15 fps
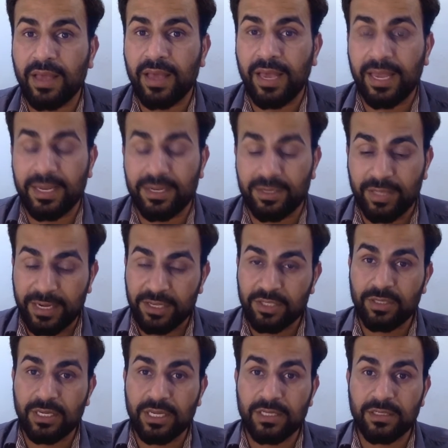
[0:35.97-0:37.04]
and that is
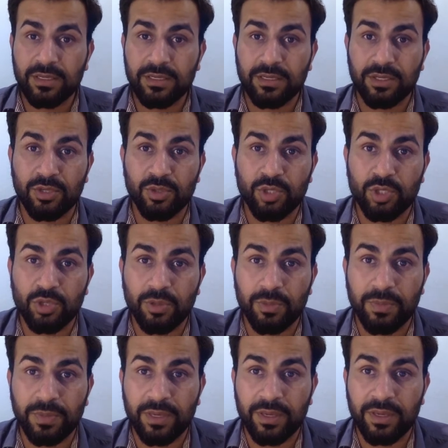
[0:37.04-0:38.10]
the reason you should
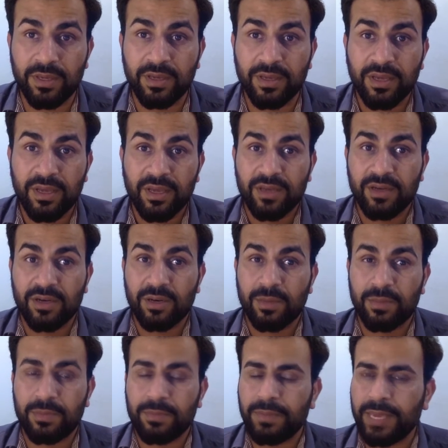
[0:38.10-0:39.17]
be uh,
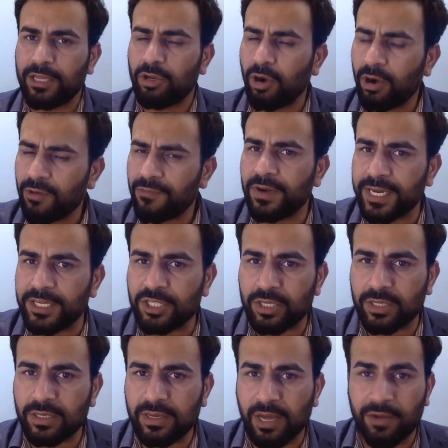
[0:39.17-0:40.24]
paying a lot of
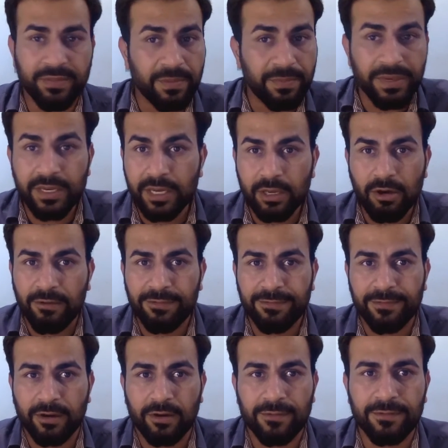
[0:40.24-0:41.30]
attention now in the beginning of,
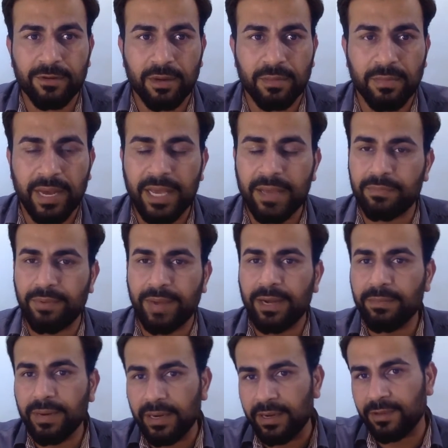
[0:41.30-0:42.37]
of uh, my
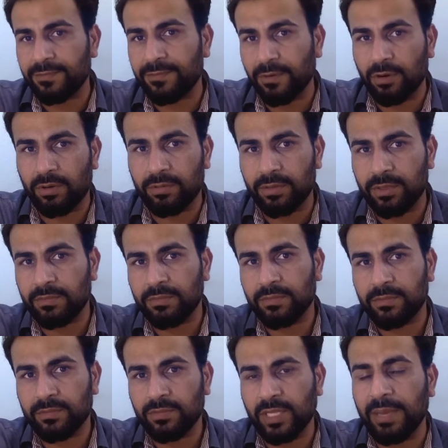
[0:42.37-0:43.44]
brand building for
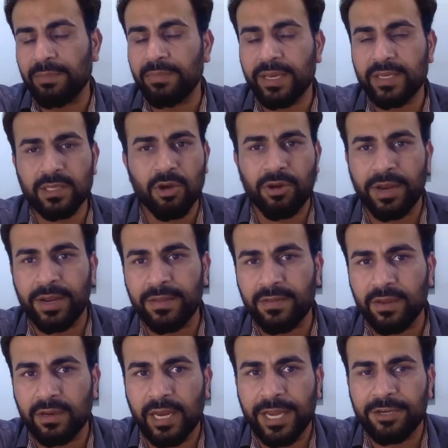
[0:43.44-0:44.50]
Sam Baisla or any
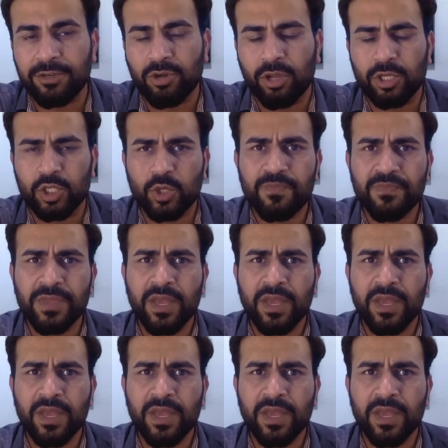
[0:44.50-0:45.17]
other client also